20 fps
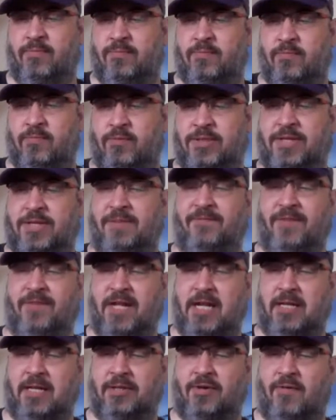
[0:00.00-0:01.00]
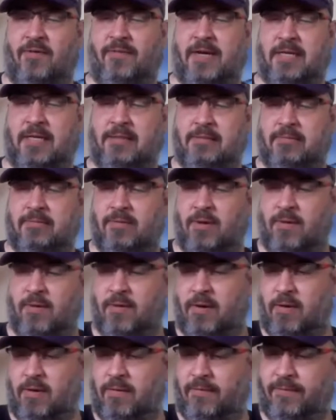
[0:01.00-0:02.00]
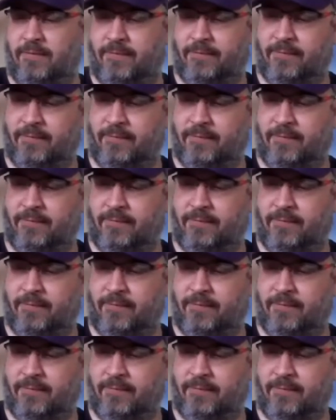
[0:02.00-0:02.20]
was it Villanova or